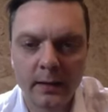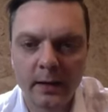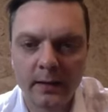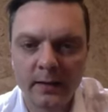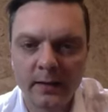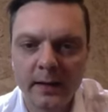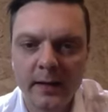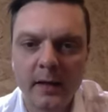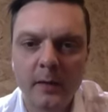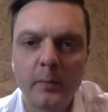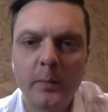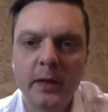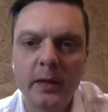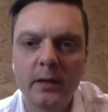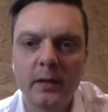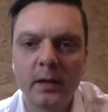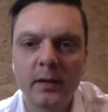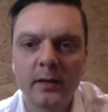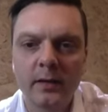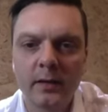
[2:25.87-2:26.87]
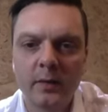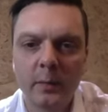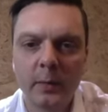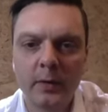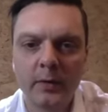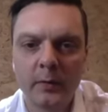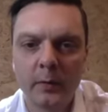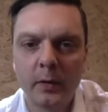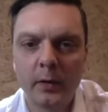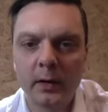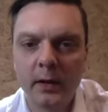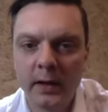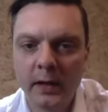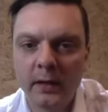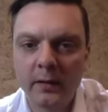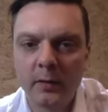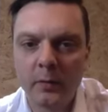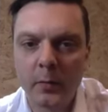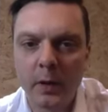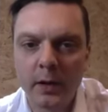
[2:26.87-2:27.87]
as little bitterness as possible
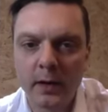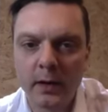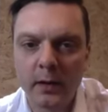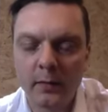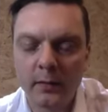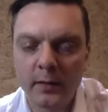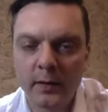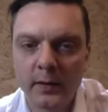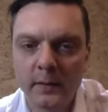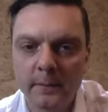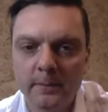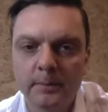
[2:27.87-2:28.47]
into my coffee.